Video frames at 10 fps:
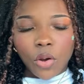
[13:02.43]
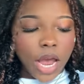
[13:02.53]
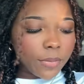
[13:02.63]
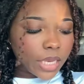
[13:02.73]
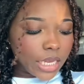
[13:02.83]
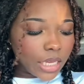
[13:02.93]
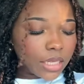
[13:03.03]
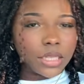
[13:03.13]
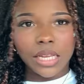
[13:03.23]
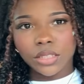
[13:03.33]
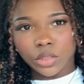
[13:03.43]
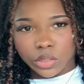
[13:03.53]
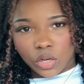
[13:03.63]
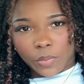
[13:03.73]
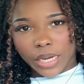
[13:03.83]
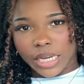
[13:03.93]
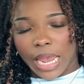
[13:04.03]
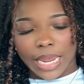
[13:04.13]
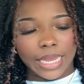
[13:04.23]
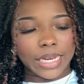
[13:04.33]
I'm getting a late start on my day.